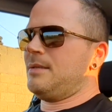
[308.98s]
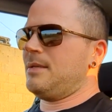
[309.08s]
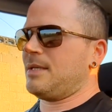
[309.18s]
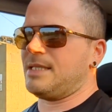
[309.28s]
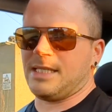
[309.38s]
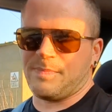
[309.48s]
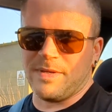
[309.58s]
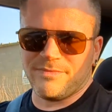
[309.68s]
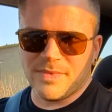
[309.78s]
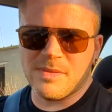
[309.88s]
because it's
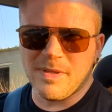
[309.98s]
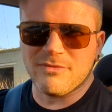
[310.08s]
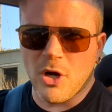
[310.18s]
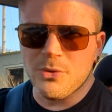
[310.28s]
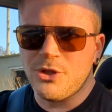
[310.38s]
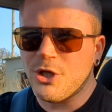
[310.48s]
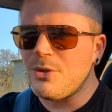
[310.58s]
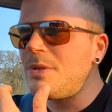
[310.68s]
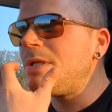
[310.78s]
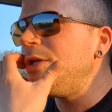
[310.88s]
been road
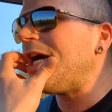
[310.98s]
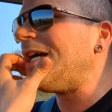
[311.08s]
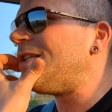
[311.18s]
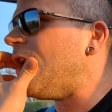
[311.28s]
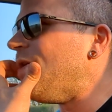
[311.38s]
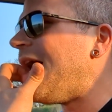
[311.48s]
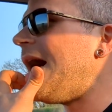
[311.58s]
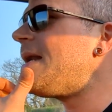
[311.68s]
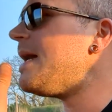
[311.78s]
tuned. You guys know that.